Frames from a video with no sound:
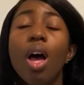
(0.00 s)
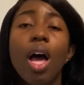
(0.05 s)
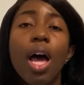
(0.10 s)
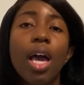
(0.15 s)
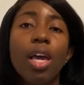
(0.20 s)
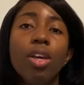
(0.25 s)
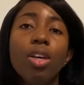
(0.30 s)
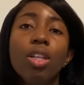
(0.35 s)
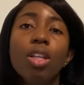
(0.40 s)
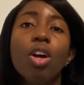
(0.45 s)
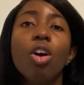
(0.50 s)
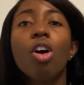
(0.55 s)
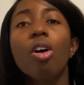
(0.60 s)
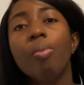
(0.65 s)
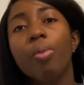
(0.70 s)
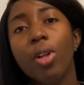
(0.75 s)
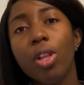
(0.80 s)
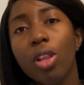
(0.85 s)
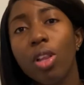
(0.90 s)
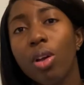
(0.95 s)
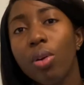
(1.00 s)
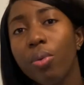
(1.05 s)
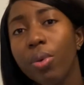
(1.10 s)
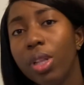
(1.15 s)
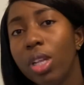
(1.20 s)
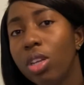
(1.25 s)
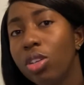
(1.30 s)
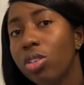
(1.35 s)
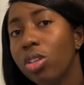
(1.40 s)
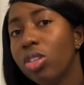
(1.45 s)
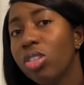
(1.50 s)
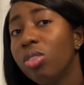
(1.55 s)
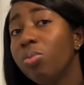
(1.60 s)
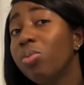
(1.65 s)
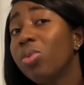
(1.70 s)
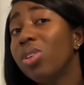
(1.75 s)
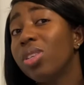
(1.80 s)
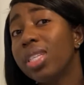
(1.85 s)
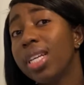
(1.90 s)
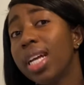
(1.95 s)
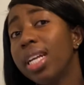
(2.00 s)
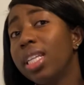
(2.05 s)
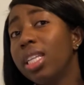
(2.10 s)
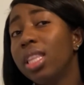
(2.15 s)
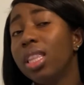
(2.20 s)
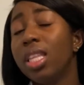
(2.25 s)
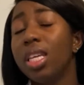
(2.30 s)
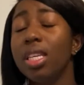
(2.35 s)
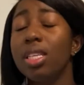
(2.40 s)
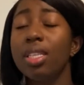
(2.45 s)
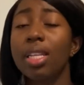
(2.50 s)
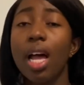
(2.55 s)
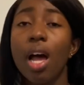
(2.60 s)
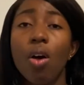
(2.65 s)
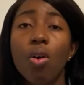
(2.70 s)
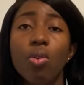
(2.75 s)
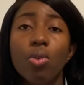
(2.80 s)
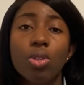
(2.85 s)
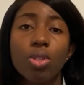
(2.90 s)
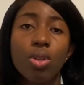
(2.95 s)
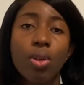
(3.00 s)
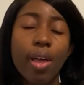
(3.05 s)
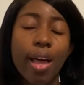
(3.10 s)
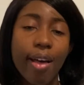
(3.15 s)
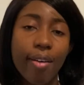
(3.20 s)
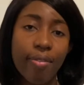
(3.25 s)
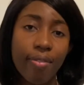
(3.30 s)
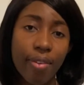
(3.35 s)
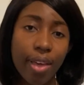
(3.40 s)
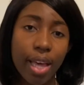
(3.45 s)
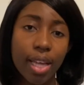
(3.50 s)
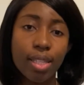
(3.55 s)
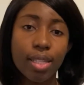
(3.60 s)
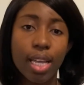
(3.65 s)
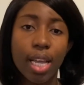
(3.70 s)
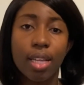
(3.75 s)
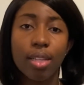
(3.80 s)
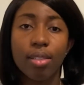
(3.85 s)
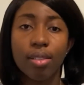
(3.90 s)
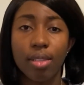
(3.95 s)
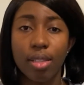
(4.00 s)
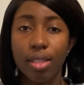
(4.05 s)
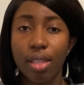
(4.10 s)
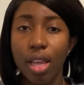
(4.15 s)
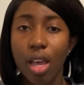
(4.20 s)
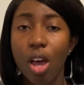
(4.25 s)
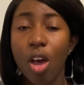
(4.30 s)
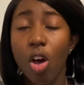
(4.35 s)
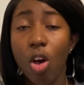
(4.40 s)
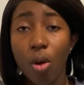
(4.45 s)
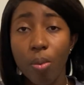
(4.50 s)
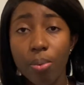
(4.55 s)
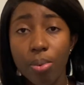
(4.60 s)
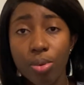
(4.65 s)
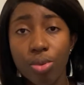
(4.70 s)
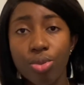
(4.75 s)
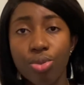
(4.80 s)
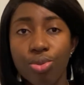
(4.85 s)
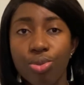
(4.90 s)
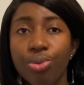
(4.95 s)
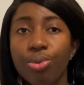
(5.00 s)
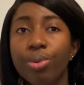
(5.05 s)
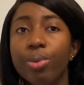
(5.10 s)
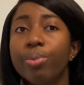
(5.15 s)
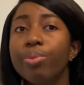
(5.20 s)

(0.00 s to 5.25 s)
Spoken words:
Are you in a common law relationship? Those are the things that also affect and helps to